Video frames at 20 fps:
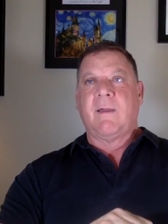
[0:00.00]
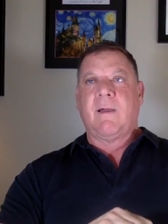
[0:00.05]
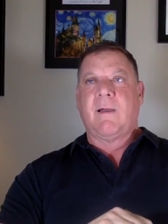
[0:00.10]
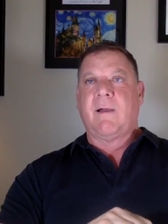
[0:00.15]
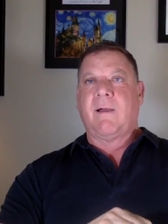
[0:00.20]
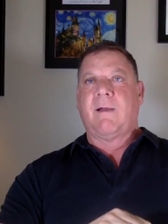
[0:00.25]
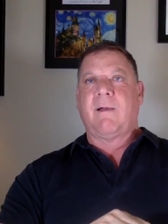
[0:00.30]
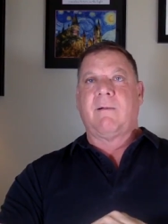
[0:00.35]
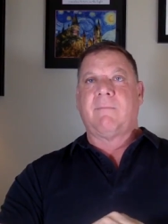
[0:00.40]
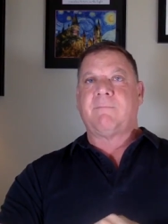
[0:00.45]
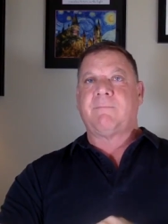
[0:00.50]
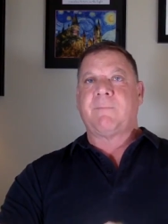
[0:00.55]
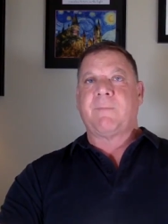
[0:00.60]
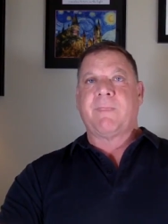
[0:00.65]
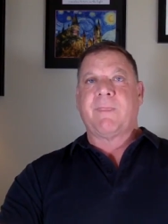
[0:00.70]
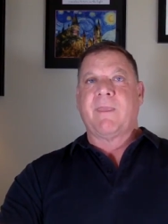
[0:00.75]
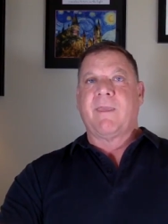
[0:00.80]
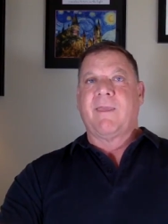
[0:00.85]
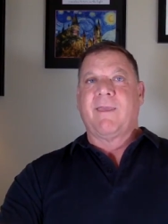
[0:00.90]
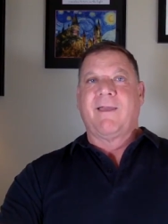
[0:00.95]
Um,
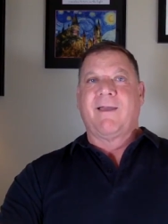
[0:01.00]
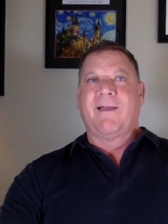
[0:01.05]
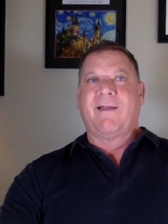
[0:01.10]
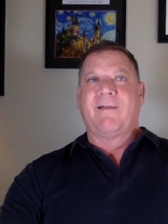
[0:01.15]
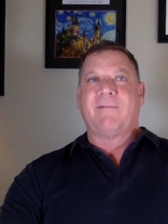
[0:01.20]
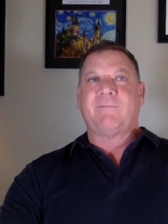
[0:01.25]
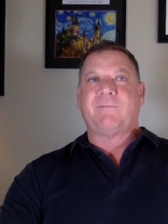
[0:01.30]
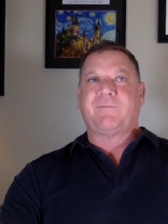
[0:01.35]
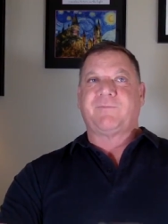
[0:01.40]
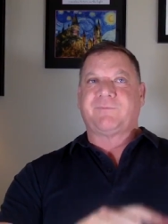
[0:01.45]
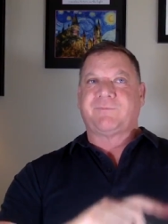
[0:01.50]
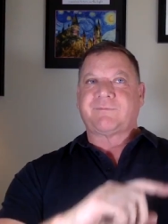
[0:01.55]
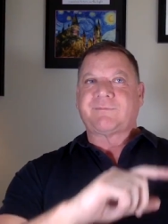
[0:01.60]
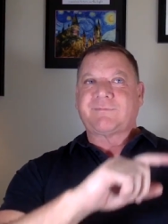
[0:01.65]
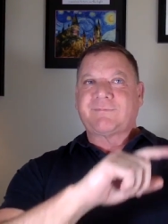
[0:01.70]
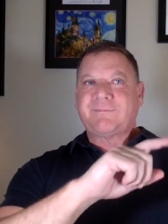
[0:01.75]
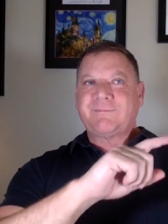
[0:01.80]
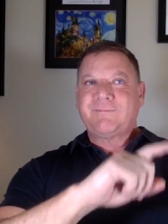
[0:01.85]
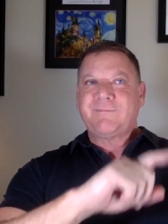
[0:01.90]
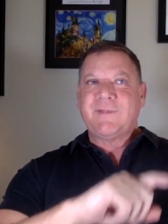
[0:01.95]
um,
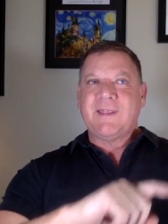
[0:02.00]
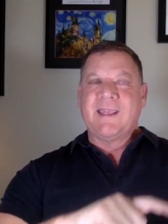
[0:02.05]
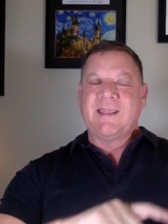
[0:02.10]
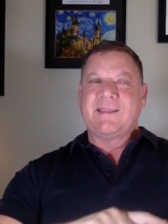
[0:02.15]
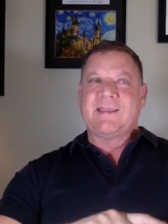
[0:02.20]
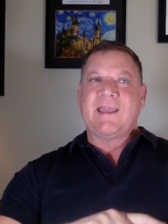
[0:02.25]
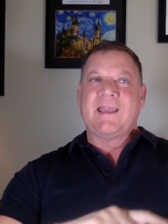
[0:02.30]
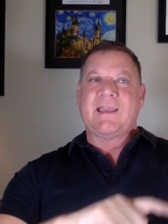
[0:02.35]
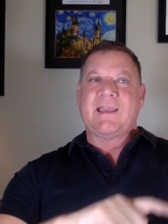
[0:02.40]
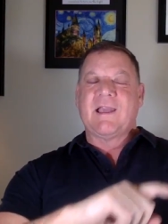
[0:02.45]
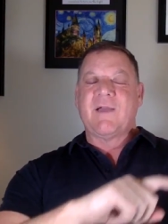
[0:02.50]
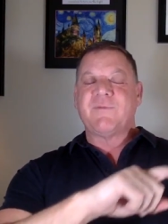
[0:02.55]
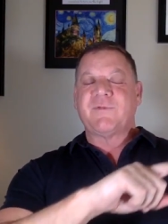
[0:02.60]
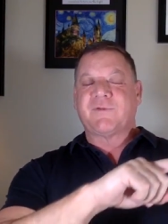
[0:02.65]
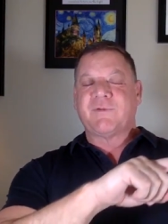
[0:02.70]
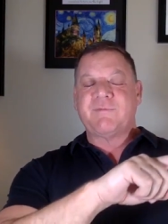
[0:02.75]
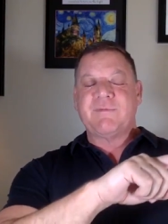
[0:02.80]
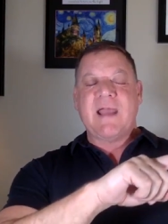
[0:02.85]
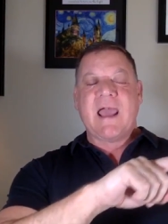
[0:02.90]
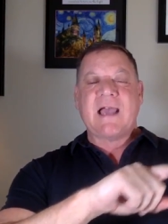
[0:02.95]
it, it comes
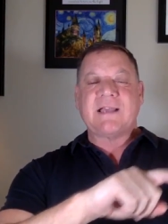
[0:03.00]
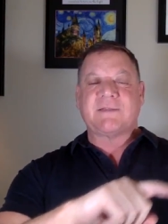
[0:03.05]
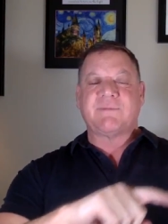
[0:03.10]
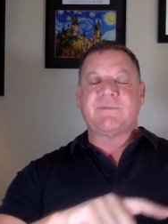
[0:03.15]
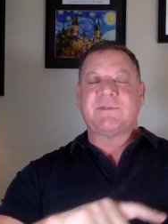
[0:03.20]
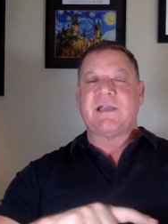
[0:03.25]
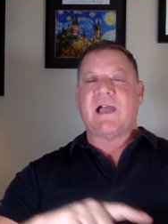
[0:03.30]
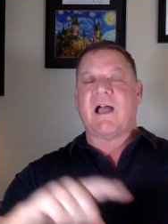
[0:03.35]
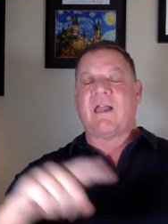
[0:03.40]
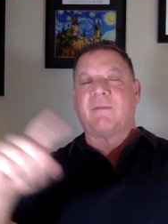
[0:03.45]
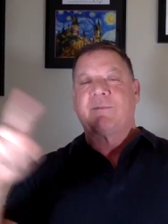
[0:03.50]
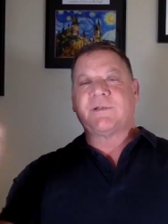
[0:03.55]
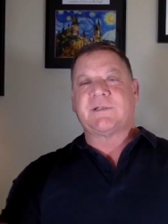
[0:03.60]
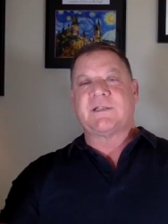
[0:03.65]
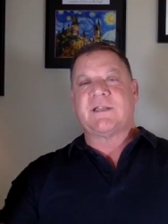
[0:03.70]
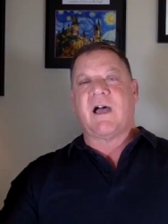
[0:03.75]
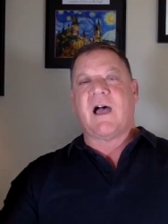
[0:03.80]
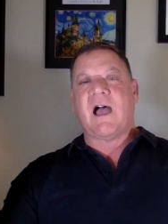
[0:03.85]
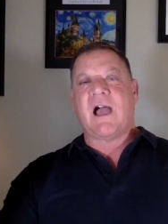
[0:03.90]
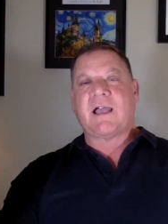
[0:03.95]
from Nassim Taleb, it's
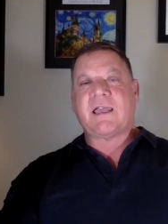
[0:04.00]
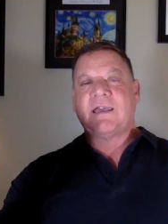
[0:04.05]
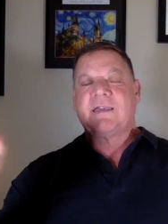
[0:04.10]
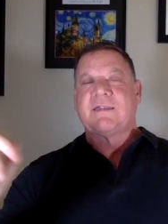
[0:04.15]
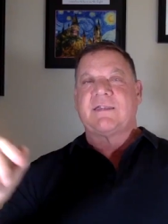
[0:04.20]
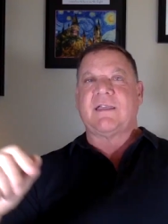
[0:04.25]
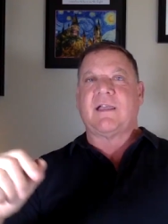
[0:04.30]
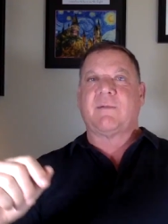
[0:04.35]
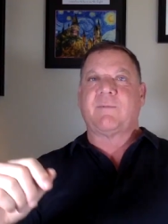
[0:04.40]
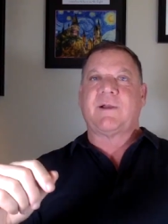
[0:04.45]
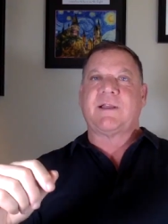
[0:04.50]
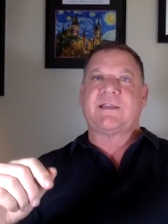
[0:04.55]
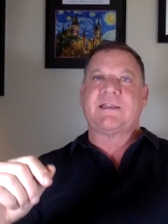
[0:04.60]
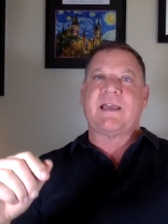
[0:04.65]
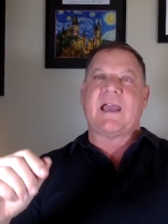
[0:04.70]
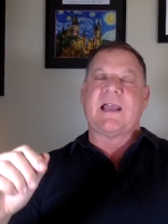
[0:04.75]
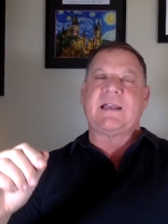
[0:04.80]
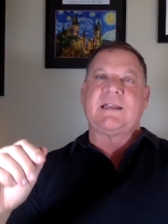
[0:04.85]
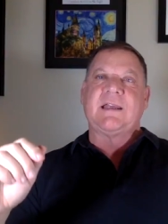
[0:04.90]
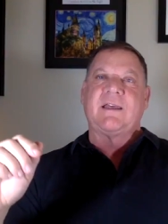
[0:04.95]
the hockey stick, but it's
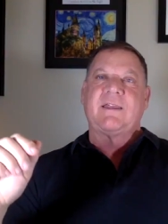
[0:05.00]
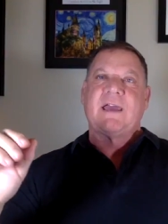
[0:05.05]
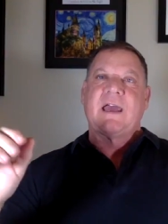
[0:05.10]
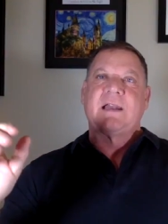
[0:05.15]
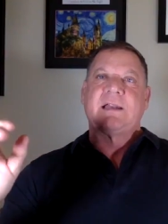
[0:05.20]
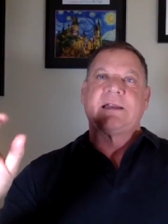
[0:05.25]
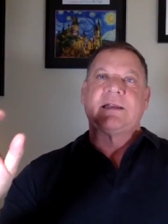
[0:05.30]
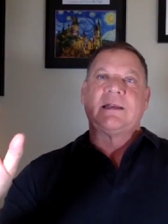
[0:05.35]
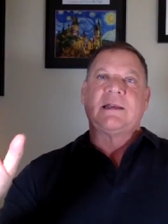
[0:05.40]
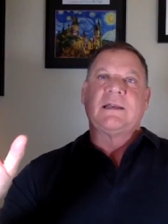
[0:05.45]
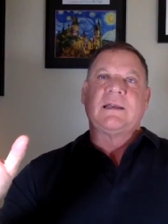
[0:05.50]
the idea that,